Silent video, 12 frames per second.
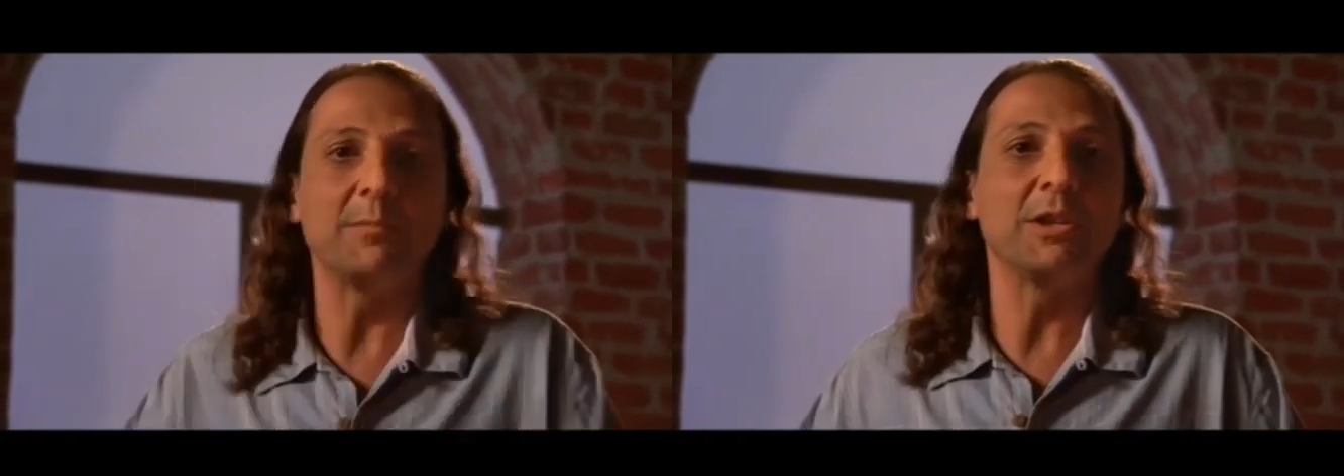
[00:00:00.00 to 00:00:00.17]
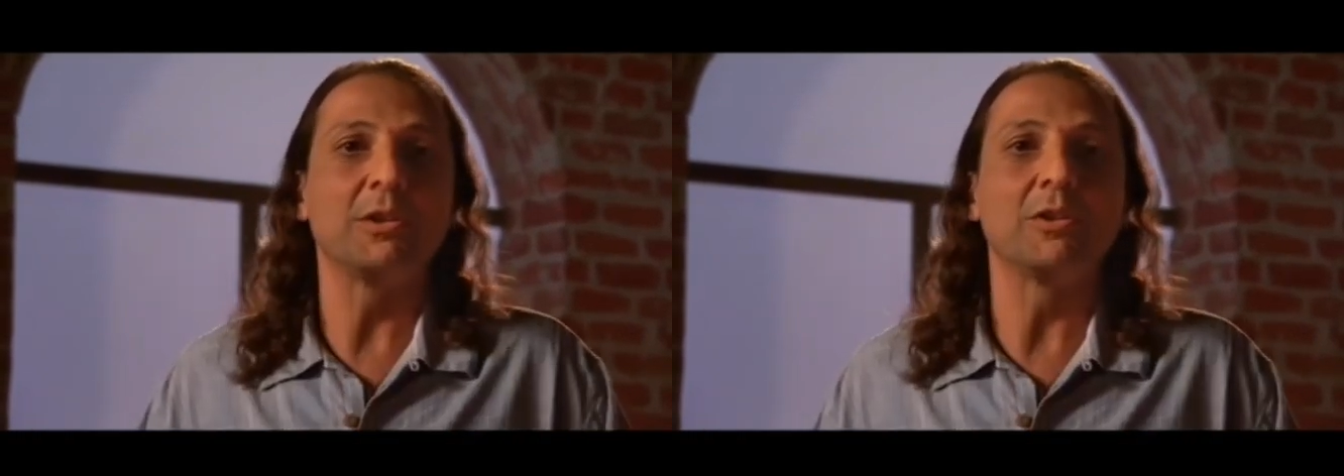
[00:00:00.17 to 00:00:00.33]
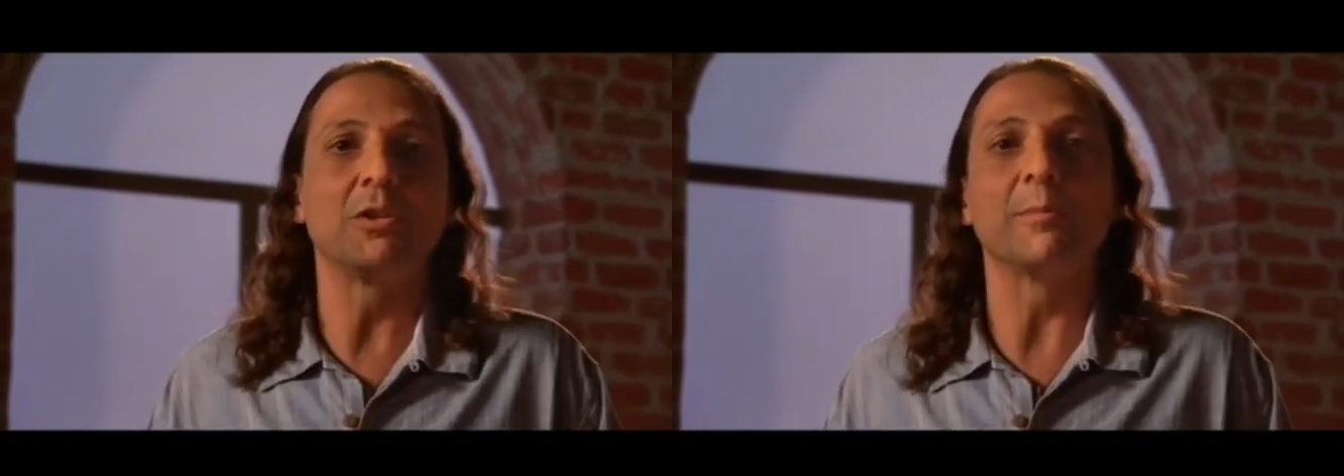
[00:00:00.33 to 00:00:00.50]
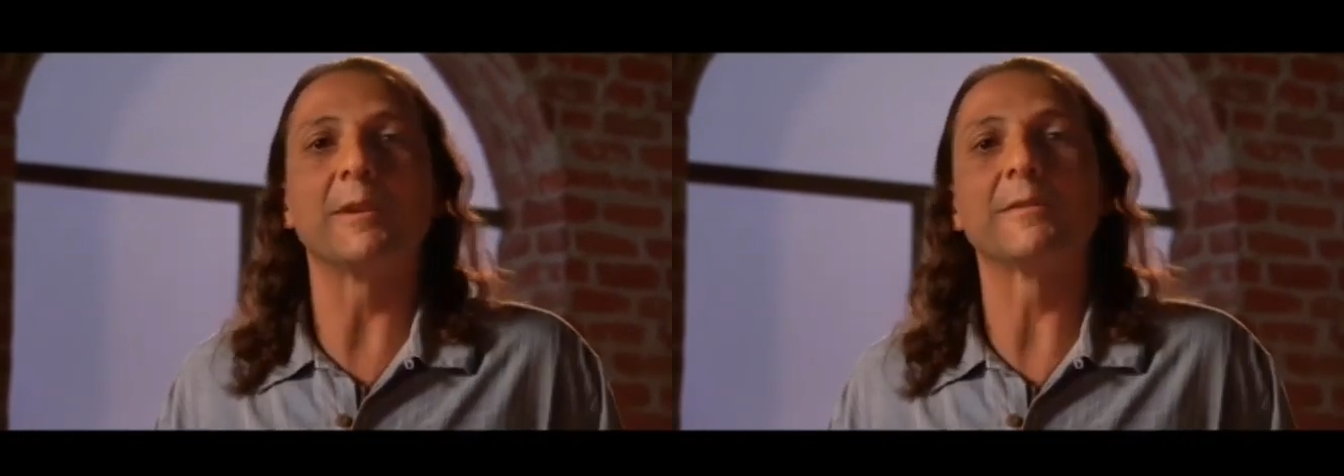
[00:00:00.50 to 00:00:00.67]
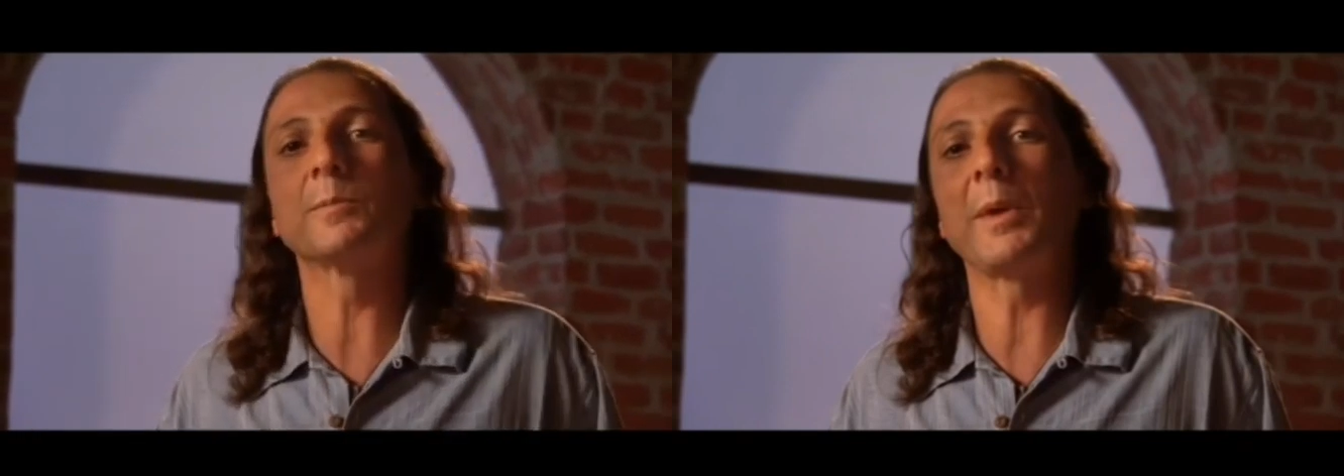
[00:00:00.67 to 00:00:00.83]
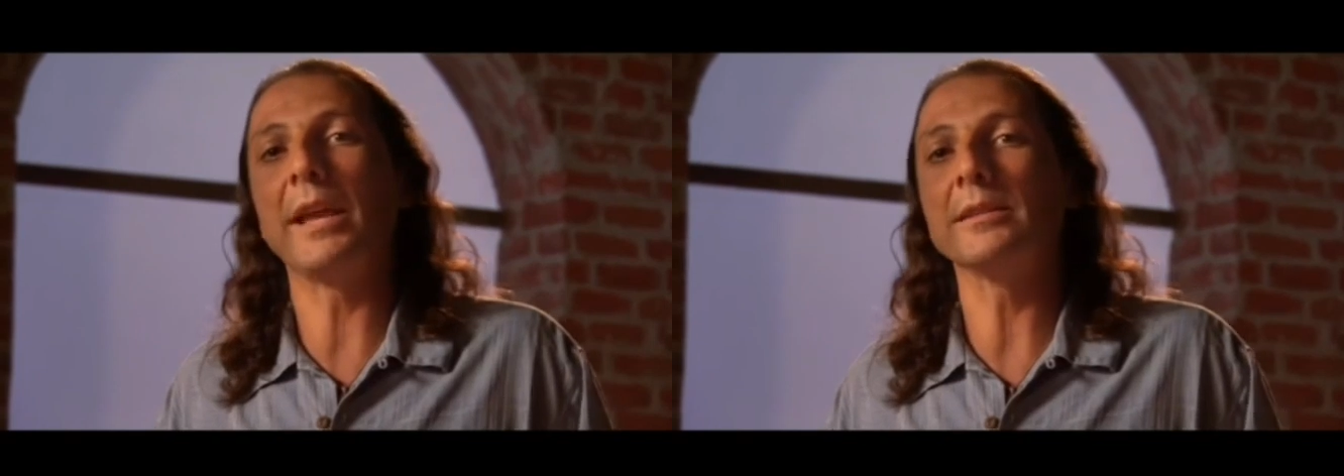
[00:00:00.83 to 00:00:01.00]
centimeter
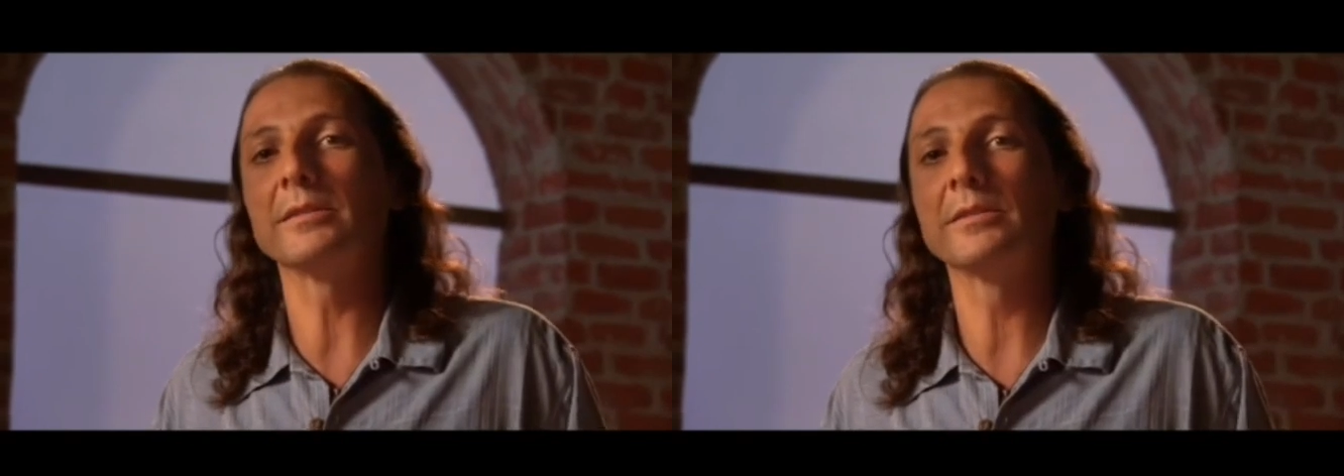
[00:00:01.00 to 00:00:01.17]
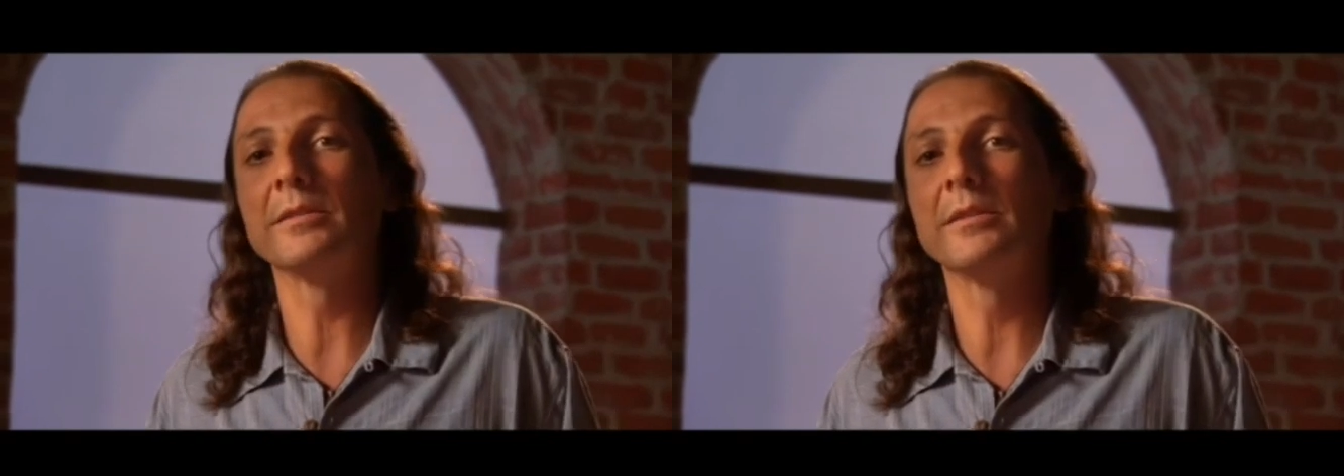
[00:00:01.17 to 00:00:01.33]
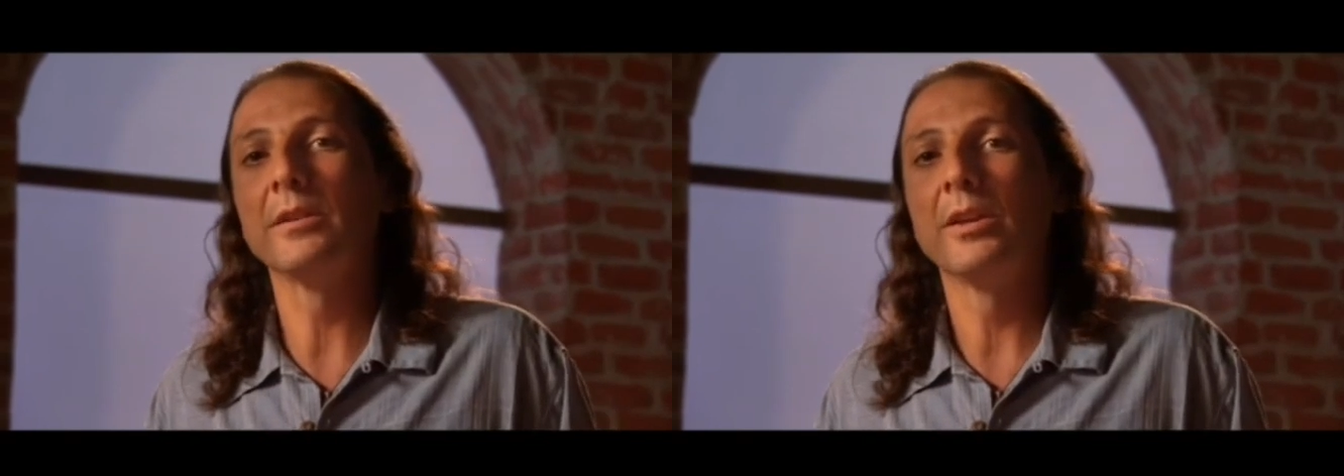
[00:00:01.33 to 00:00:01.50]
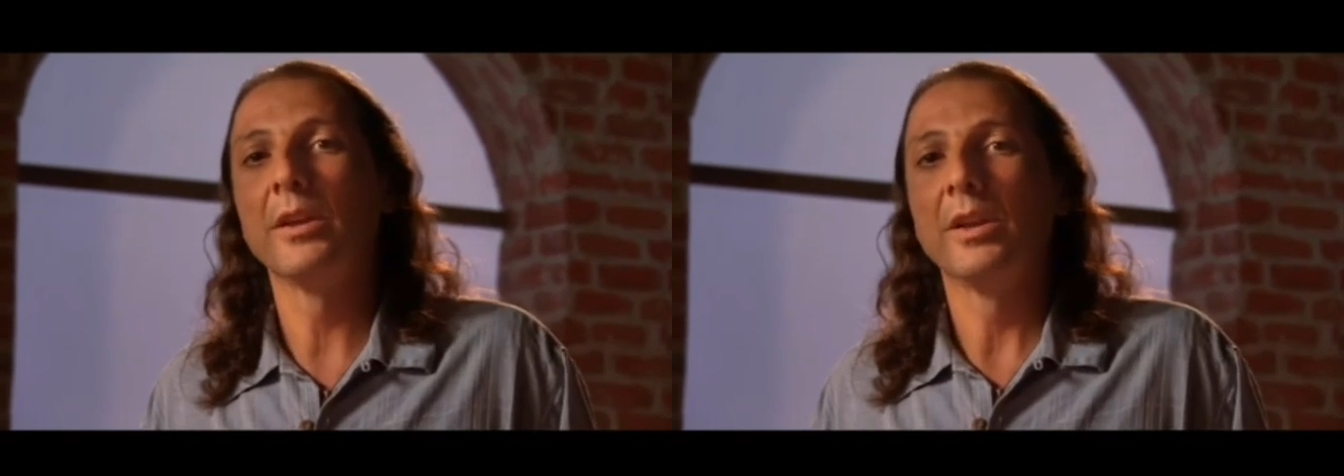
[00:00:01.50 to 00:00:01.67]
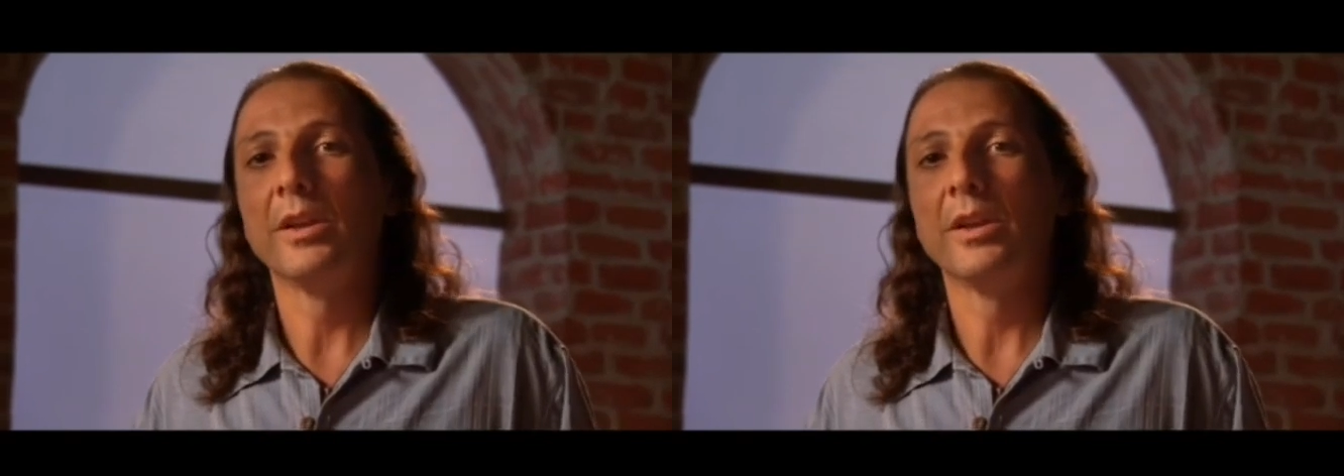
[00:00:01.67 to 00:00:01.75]
cube of space?